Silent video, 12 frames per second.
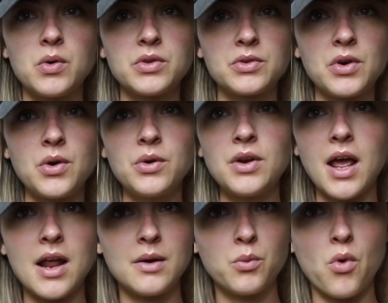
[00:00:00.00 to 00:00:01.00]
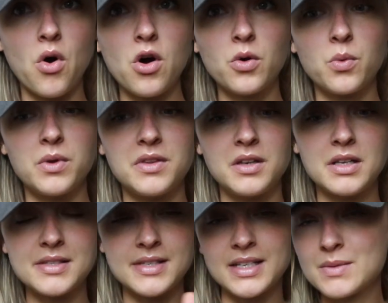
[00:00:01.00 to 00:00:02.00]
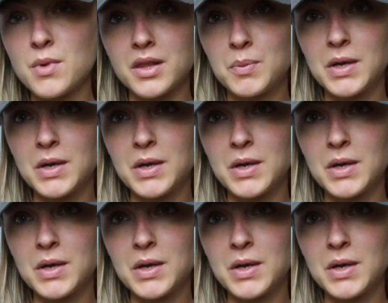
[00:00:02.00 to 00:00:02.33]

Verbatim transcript: on their own and walk within a six month